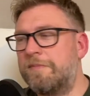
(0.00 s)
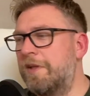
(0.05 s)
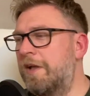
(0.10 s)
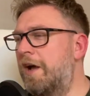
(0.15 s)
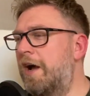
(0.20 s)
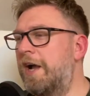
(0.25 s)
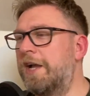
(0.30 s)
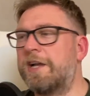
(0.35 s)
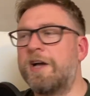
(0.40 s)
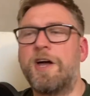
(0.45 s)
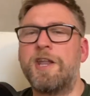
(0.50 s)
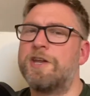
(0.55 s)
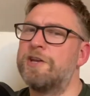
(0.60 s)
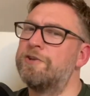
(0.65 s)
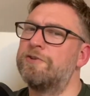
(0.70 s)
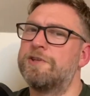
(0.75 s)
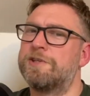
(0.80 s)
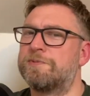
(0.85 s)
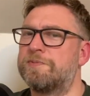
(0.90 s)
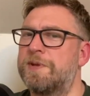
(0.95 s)
I kind of
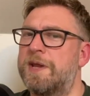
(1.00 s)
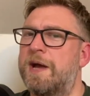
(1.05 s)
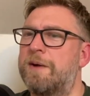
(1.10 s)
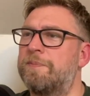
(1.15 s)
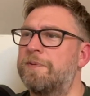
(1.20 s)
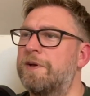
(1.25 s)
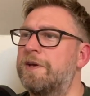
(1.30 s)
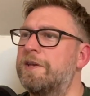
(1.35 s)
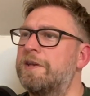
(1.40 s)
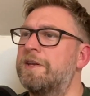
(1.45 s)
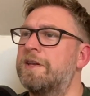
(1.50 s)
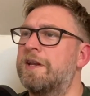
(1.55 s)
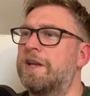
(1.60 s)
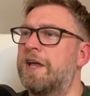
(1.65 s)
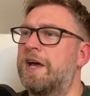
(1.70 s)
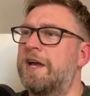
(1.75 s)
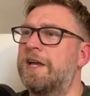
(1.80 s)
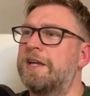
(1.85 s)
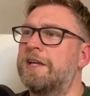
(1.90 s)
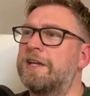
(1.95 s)
knew this would happen.
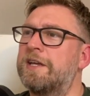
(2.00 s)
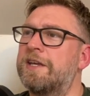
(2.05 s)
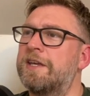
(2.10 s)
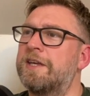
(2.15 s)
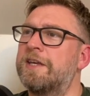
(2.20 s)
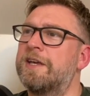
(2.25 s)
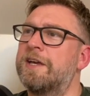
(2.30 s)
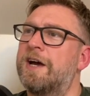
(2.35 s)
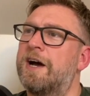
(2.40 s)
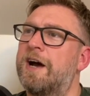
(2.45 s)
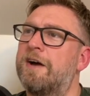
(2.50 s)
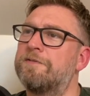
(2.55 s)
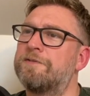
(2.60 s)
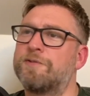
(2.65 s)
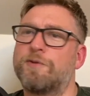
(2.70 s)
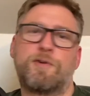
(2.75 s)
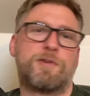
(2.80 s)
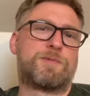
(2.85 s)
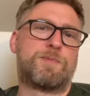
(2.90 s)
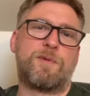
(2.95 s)
Like I've
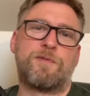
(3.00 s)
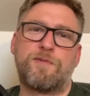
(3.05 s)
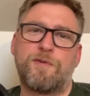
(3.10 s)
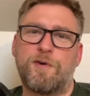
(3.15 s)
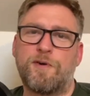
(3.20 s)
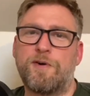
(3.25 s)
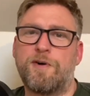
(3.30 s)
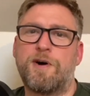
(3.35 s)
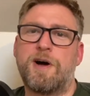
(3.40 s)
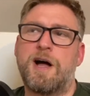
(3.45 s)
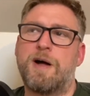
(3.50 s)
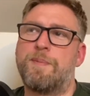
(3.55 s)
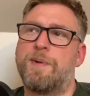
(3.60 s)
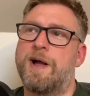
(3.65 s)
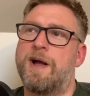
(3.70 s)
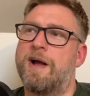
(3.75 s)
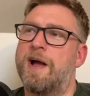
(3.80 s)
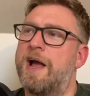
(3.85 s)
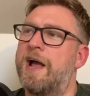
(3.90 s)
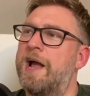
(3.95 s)
talked before
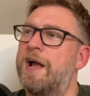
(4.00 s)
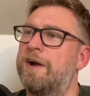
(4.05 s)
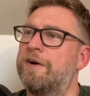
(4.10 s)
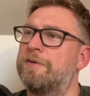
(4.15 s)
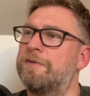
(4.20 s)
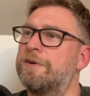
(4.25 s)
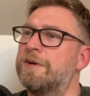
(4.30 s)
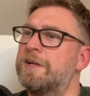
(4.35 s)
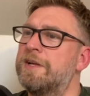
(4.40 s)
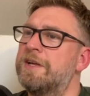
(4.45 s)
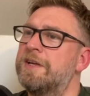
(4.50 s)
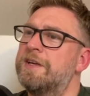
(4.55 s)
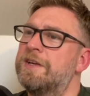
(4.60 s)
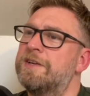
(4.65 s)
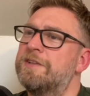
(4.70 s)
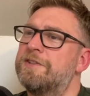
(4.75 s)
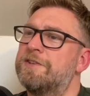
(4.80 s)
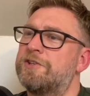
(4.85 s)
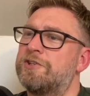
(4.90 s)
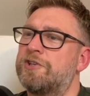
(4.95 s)
about how
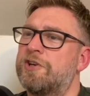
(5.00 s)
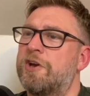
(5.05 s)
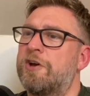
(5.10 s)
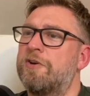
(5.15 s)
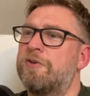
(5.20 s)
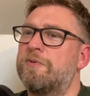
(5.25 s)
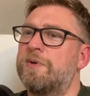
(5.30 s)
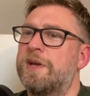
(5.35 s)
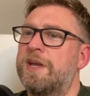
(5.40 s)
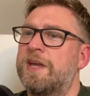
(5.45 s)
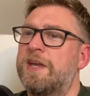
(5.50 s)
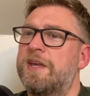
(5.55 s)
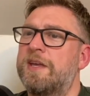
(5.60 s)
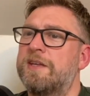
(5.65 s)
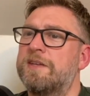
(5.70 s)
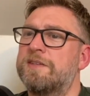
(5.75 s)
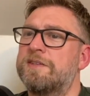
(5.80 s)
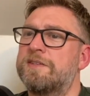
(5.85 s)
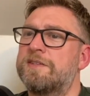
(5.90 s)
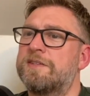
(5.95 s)
the show
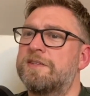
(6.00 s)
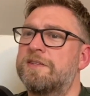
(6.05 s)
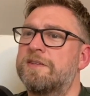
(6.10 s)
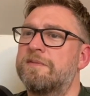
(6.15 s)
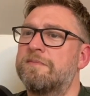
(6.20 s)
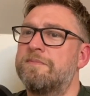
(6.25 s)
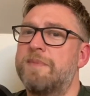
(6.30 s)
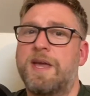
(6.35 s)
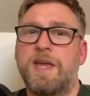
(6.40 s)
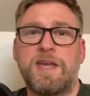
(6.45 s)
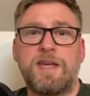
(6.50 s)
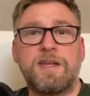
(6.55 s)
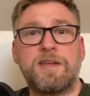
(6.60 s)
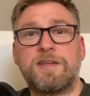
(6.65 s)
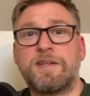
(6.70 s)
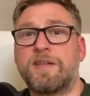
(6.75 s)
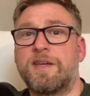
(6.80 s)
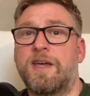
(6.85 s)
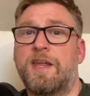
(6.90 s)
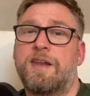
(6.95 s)
is made.